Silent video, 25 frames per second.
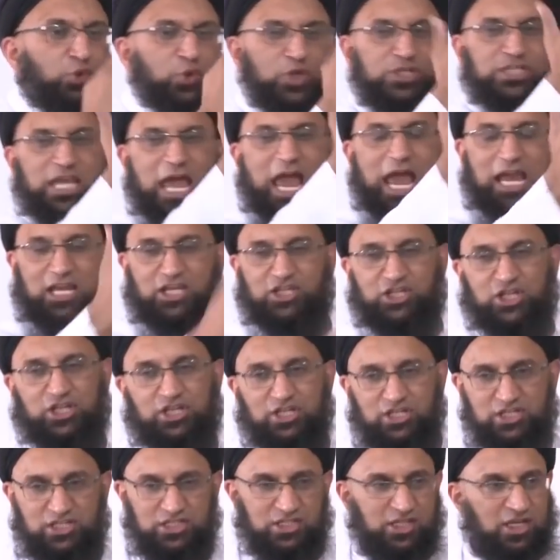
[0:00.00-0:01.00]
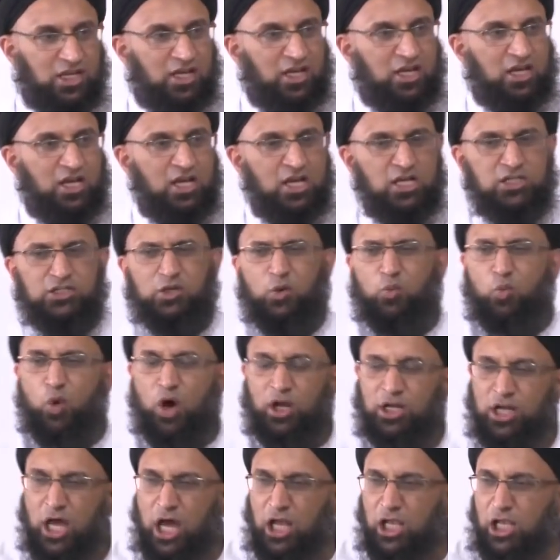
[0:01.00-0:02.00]
through his actions. So
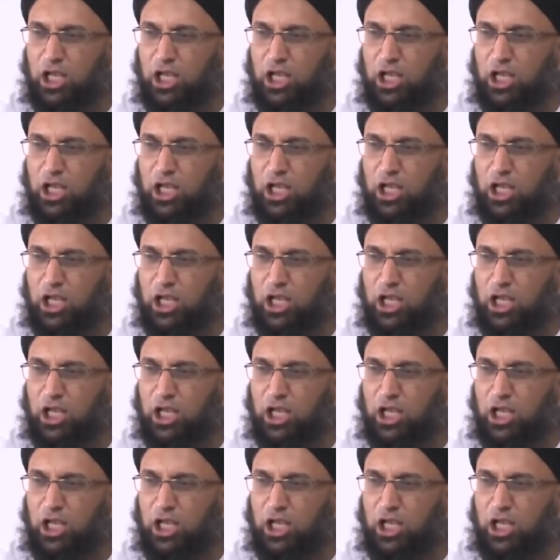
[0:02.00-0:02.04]
what